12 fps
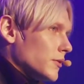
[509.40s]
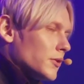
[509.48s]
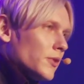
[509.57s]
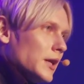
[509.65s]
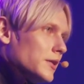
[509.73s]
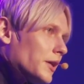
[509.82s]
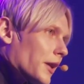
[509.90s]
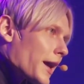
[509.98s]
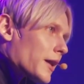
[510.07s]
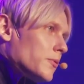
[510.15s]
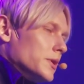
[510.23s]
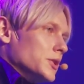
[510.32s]
creating
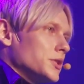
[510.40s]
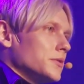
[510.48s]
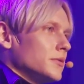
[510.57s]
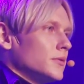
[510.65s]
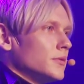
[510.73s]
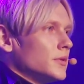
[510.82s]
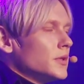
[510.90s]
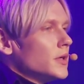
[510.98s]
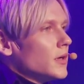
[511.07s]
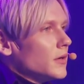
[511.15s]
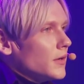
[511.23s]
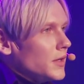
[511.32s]
language,
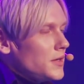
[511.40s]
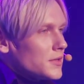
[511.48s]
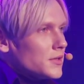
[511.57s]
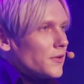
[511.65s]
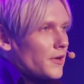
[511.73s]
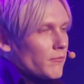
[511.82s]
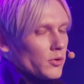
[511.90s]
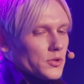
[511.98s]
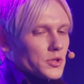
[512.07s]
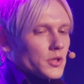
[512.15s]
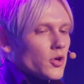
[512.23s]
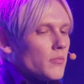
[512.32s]
industrial
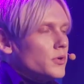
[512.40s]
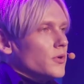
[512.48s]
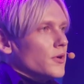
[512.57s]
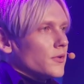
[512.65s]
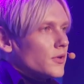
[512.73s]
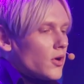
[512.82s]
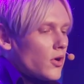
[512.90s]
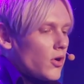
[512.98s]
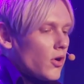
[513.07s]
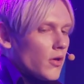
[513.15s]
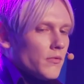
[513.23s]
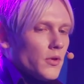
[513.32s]
revolution, computers,
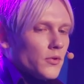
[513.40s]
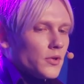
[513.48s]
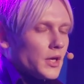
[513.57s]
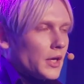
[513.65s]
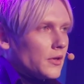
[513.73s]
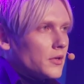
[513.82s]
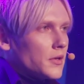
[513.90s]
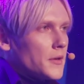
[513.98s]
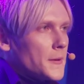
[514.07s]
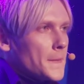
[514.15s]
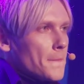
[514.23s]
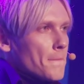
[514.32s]
all of those things.
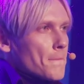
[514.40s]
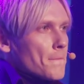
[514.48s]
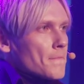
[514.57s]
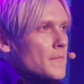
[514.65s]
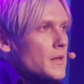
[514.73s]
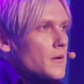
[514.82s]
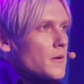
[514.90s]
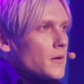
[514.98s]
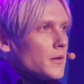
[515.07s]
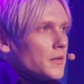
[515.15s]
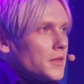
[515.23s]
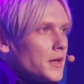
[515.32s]

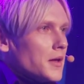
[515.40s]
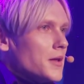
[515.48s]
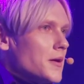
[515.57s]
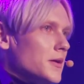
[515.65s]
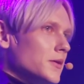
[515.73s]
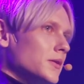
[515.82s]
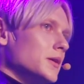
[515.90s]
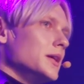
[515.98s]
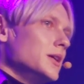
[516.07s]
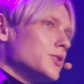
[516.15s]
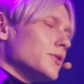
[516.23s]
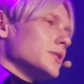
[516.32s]
The
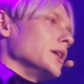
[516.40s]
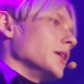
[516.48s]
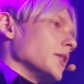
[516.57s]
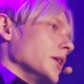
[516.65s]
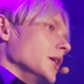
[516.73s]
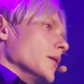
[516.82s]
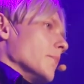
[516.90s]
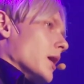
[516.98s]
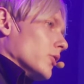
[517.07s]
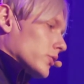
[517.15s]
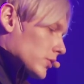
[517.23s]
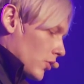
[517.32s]
interesting thing
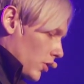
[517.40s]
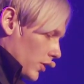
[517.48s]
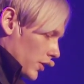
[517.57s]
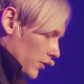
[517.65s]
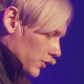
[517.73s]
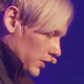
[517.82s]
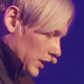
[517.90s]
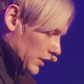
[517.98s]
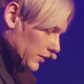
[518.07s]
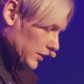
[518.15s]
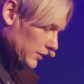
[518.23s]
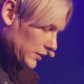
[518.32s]
about all those
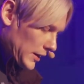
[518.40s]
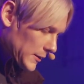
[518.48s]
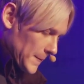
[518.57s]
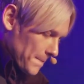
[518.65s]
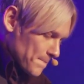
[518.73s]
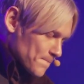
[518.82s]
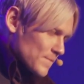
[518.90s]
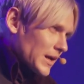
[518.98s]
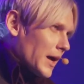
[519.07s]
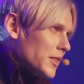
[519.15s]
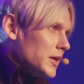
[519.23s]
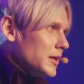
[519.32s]
things is that
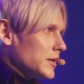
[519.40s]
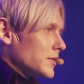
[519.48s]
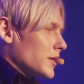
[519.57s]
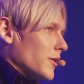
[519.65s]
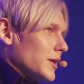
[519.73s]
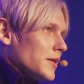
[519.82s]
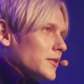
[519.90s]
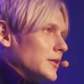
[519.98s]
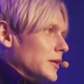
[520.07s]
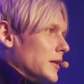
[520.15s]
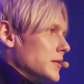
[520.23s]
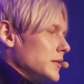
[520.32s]
I think it's our
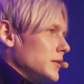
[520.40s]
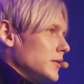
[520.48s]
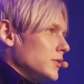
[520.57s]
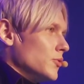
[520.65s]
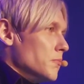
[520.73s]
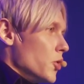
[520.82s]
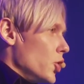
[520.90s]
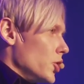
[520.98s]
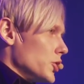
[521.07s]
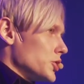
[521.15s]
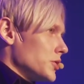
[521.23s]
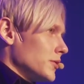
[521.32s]
destiny to
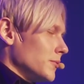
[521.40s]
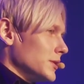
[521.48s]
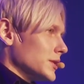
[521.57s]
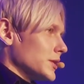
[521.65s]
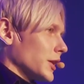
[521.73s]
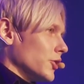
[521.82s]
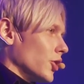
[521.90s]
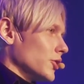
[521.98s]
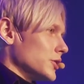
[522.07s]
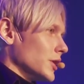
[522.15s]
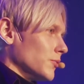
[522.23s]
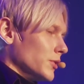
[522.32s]
merge with the
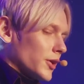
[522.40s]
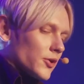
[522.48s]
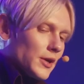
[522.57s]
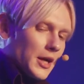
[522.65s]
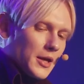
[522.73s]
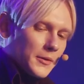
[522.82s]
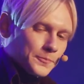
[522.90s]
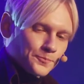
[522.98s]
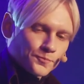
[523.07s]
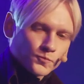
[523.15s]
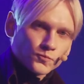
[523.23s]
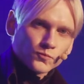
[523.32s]
technology that we are creating.
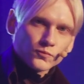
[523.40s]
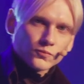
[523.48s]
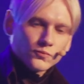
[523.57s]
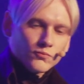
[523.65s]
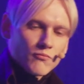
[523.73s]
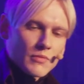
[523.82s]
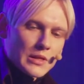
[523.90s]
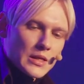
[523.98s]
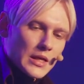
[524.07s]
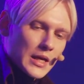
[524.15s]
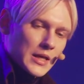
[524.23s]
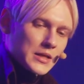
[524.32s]

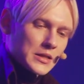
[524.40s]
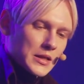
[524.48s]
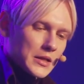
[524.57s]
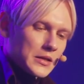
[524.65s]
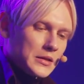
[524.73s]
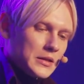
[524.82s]
And uh,